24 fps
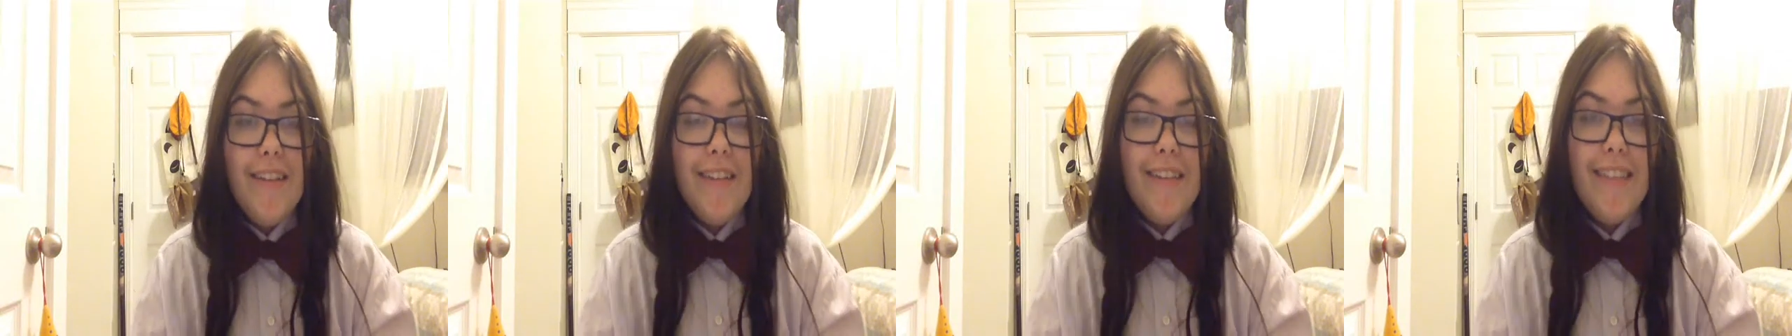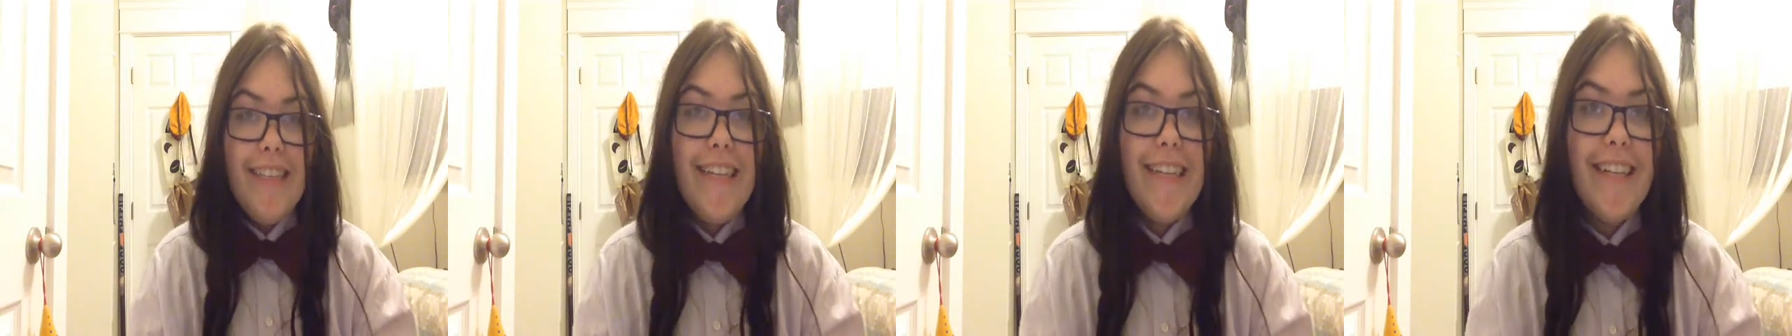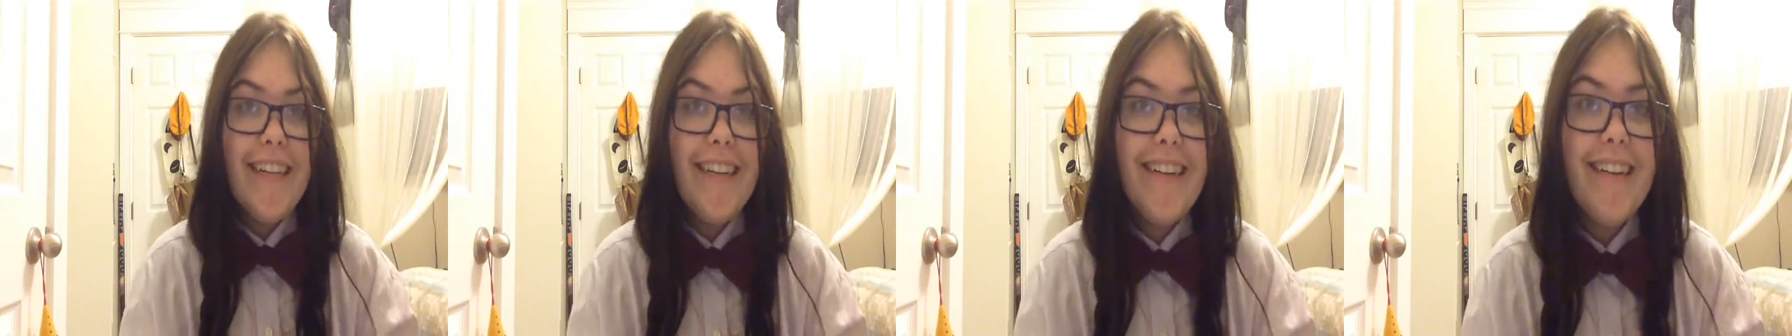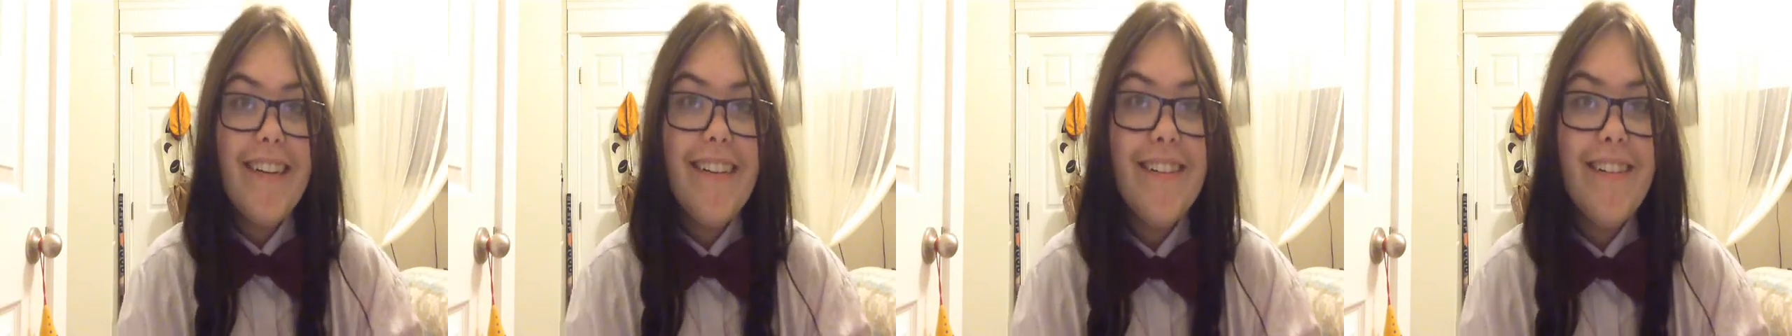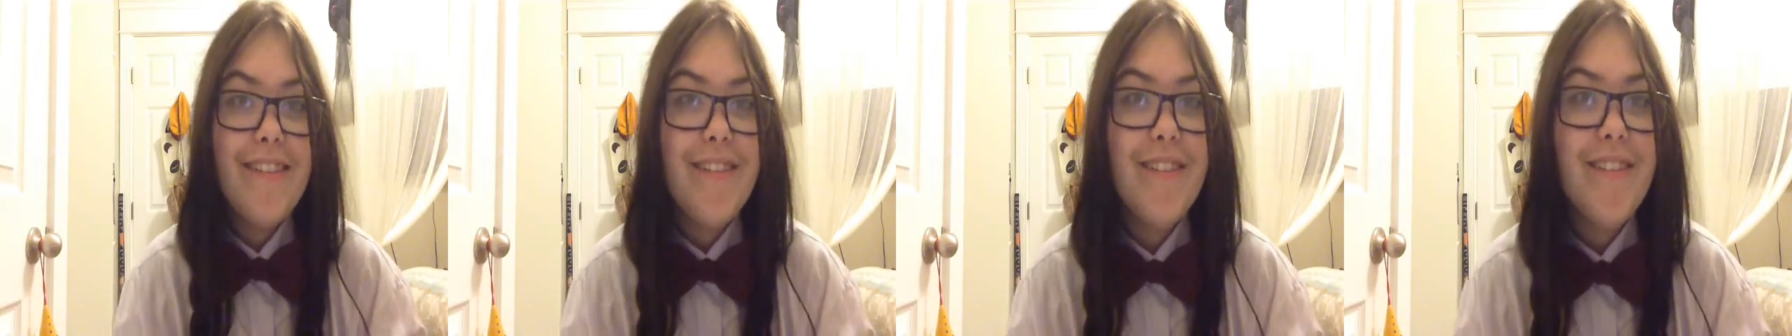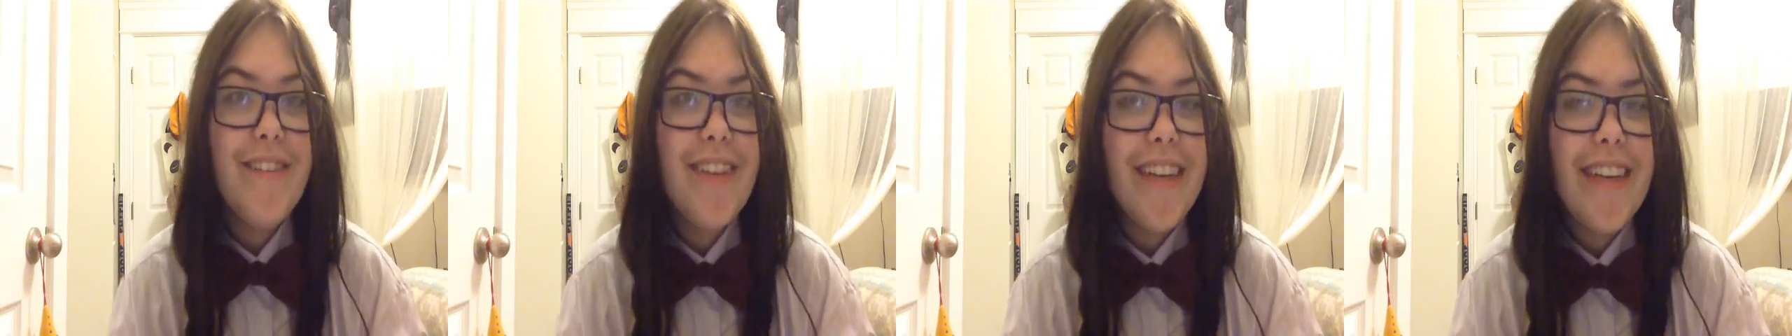did
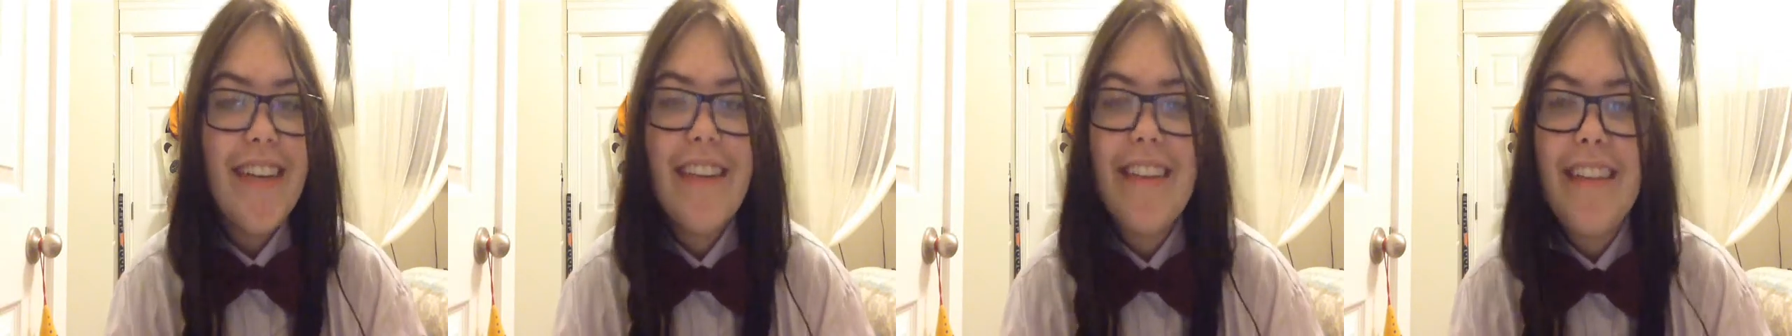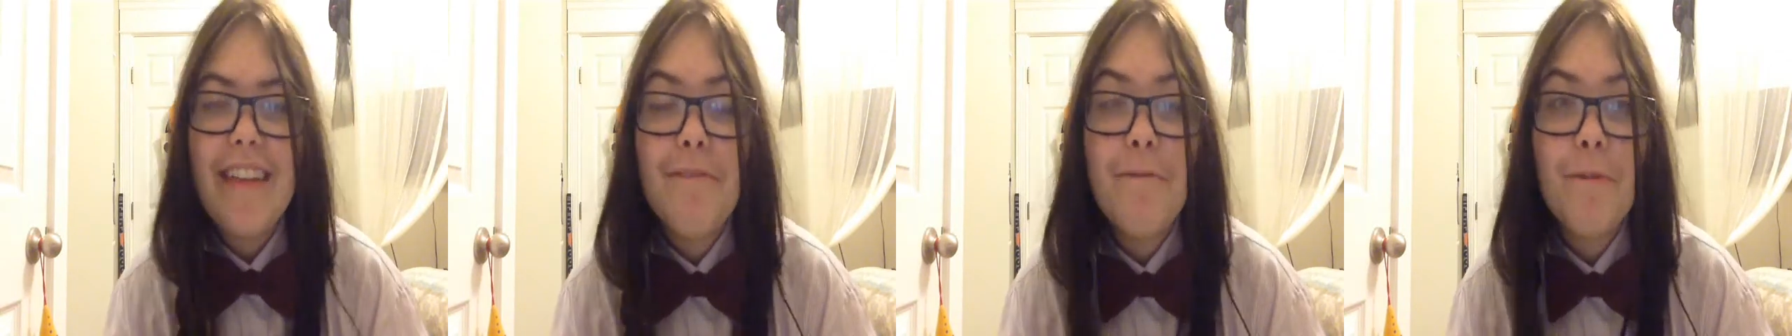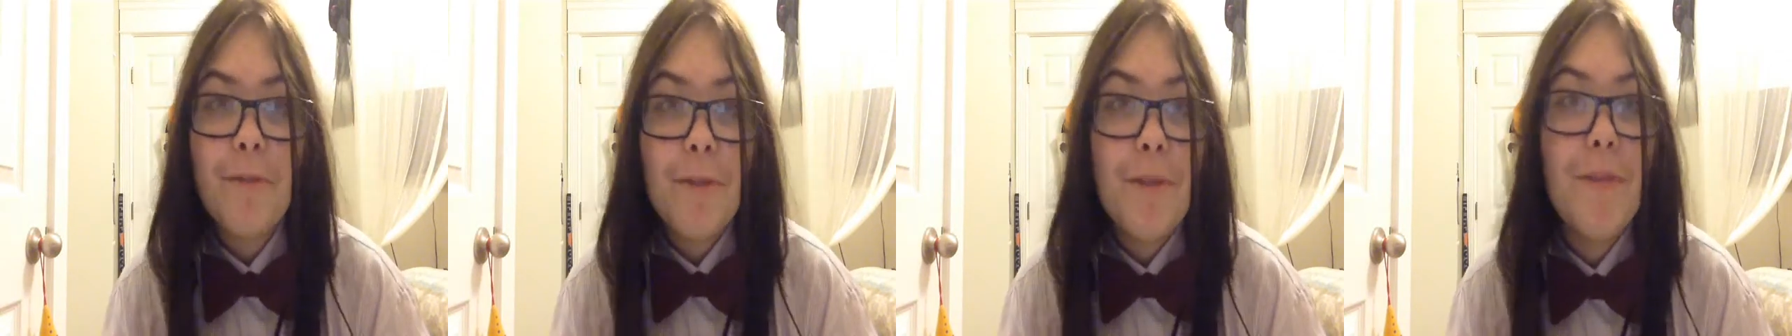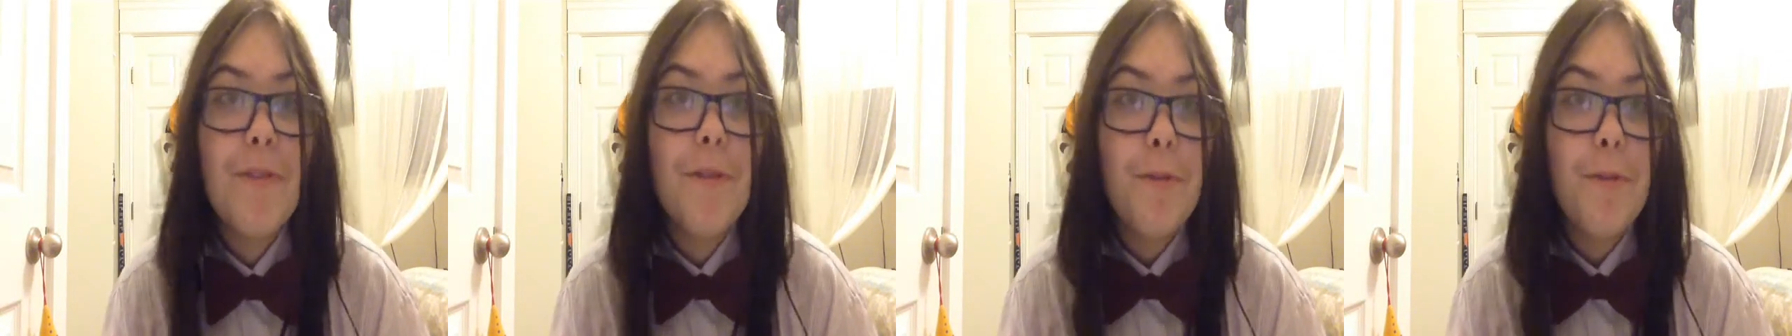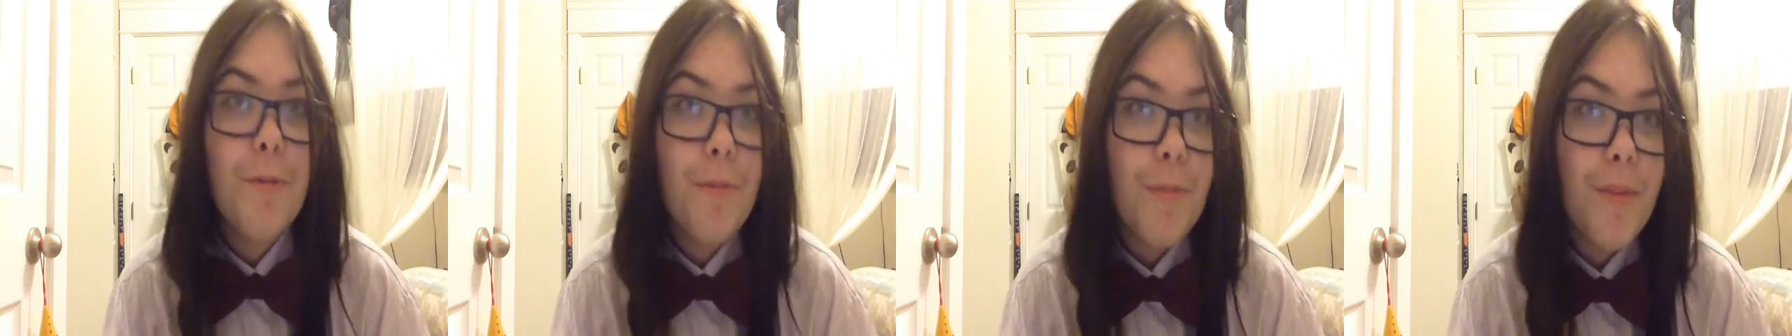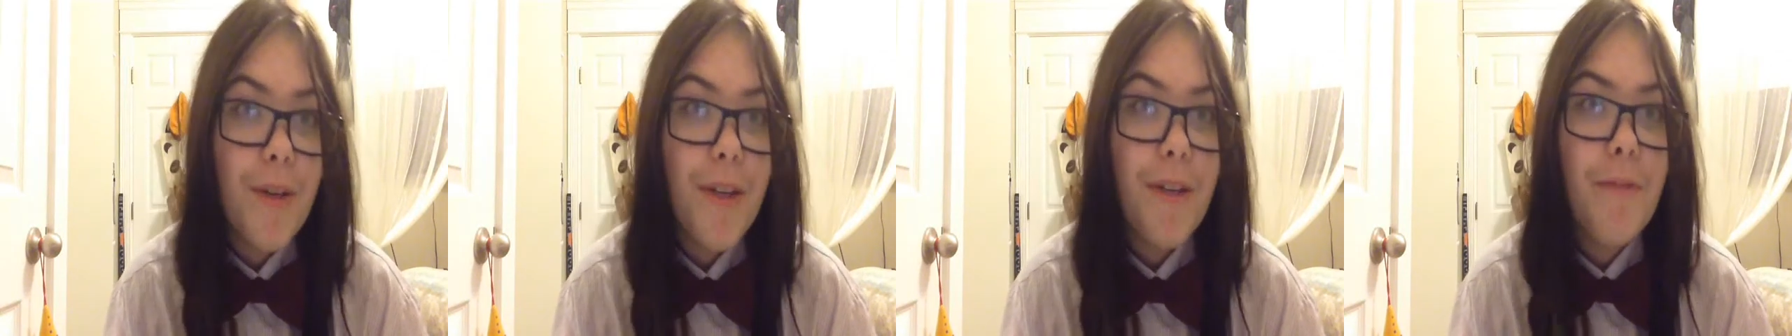think that it was a
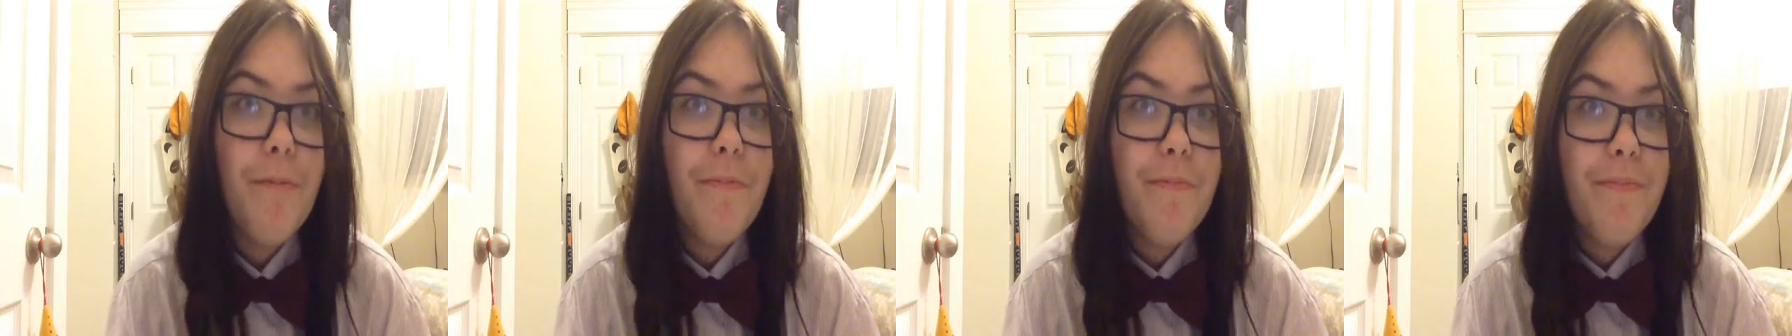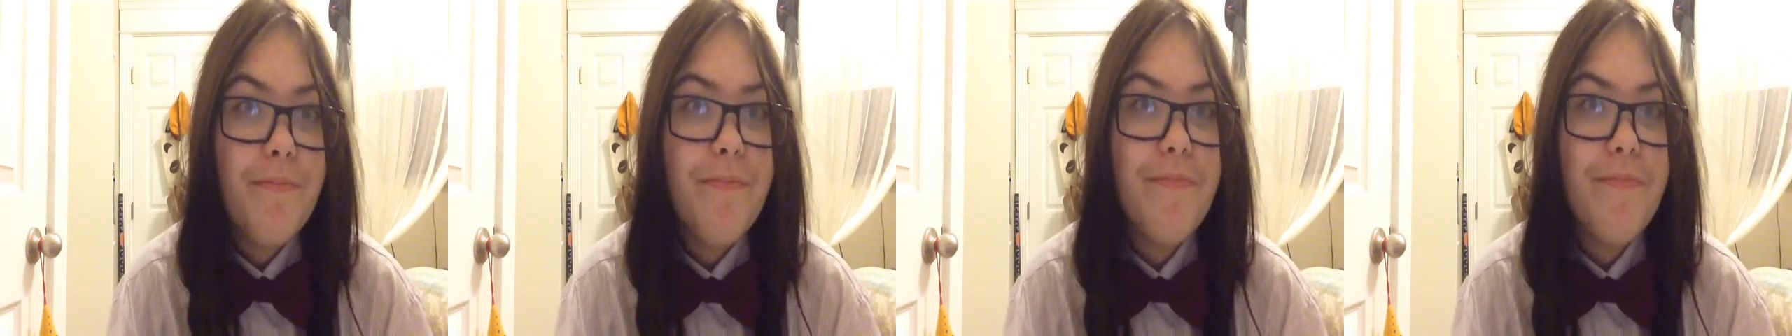little bit.